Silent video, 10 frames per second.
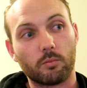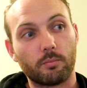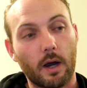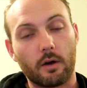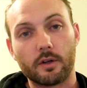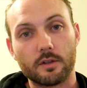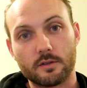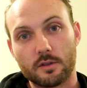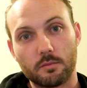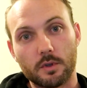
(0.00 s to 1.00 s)
barriers
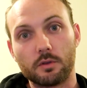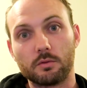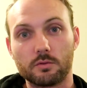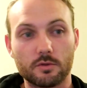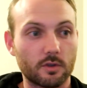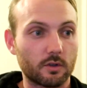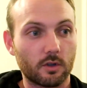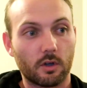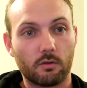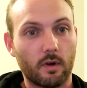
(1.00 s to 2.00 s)
in the middle so you can
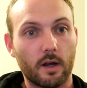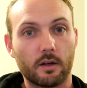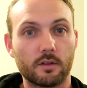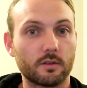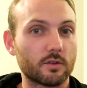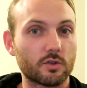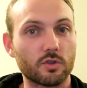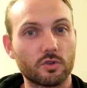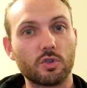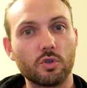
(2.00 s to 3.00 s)
go around, and it's
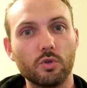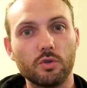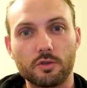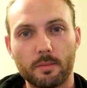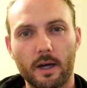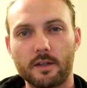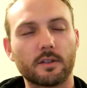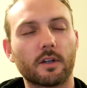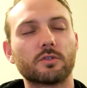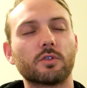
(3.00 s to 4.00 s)
just huge space,
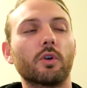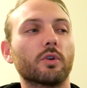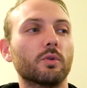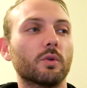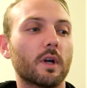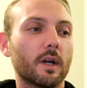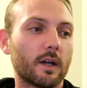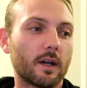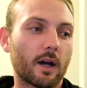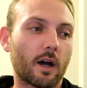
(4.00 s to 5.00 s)
like so cool.
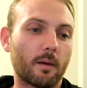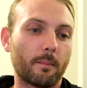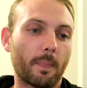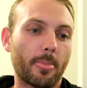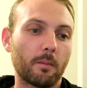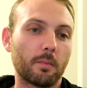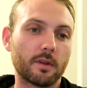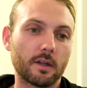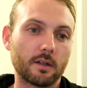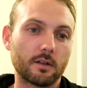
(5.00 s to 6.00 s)
But
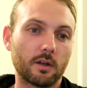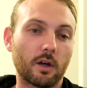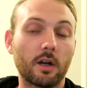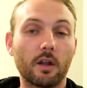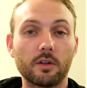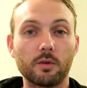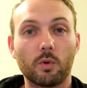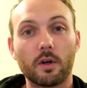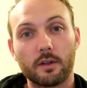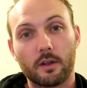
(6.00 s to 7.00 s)
then
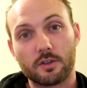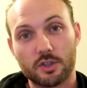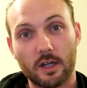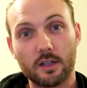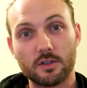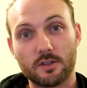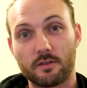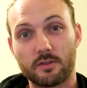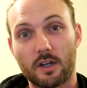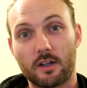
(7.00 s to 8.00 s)
one of the other changes
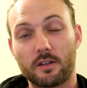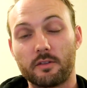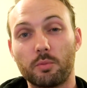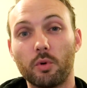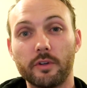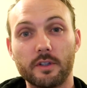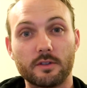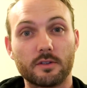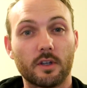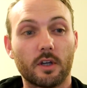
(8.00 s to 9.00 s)
they've done, they've put
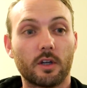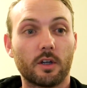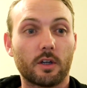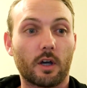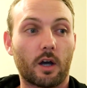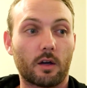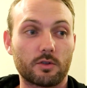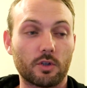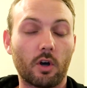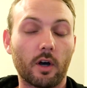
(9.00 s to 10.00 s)
these
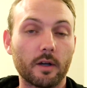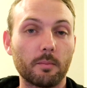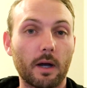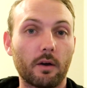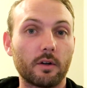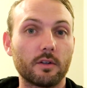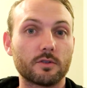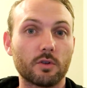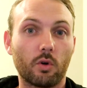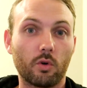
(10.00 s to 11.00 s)
tyre
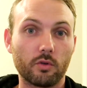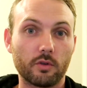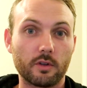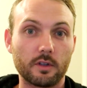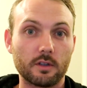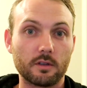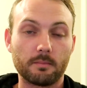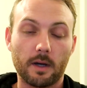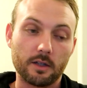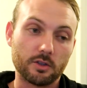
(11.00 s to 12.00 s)
barriers on the
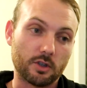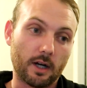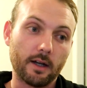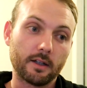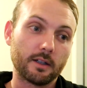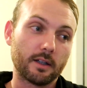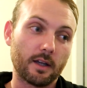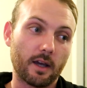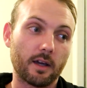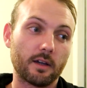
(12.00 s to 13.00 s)
main track,
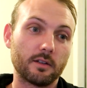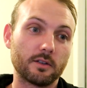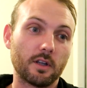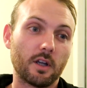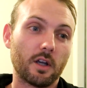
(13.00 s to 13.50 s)
and